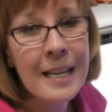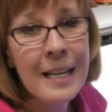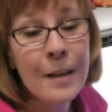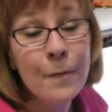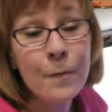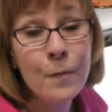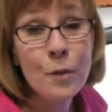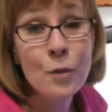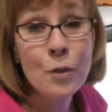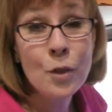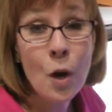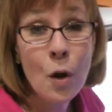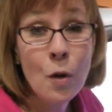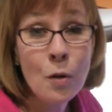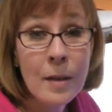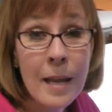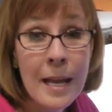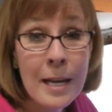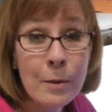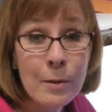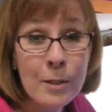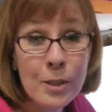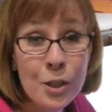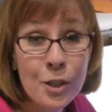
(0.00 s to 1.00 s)
If you don't
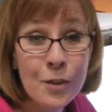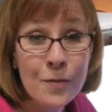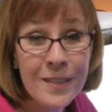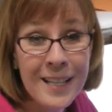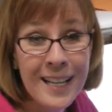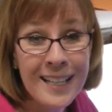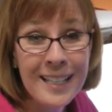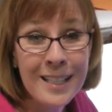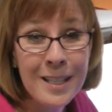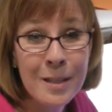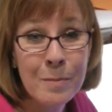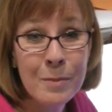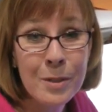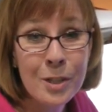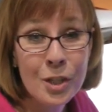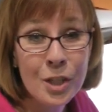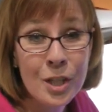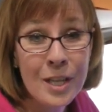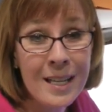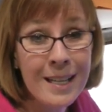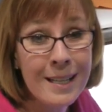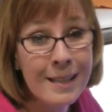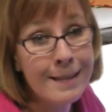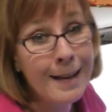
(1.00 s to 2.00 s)
like what you've done on the
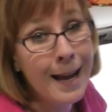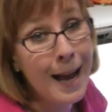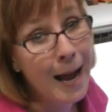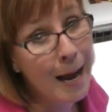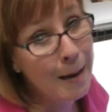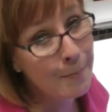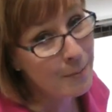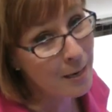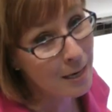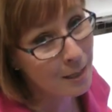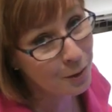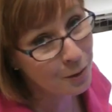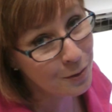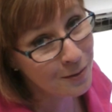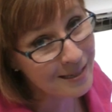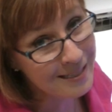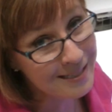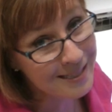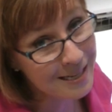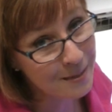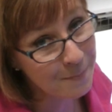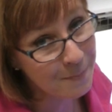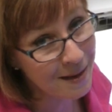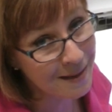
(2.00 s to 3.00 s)
machine, I'm not
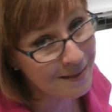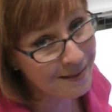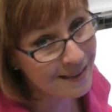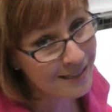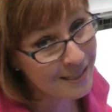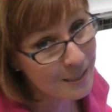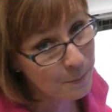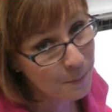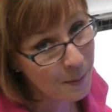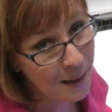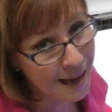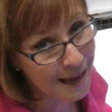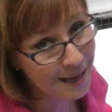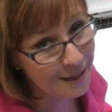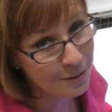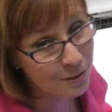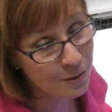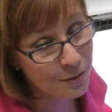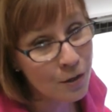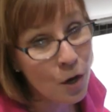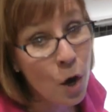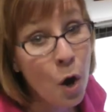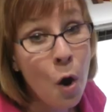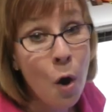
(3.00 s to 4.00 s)
crazy about this
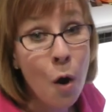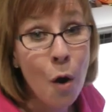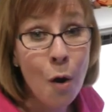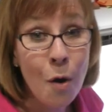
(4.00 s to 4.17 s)
pattern,